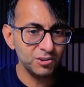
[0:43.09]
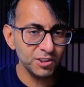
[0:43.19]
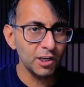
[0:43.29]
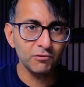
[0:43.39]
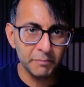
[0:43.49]
you
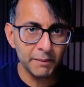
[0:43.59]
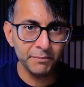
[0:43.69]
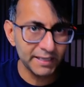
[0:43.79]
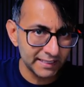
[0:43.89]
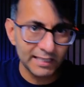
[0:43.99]
know, remember
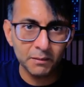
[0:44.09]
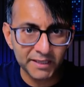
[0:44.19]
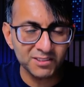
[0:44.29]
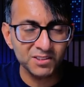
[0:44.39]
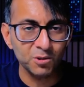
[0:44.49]
in
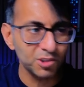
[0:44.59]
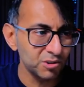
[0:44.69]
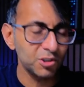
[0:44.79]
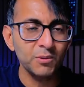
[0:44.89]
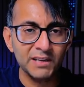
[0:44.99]
Elementor, you
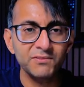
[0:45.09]
do have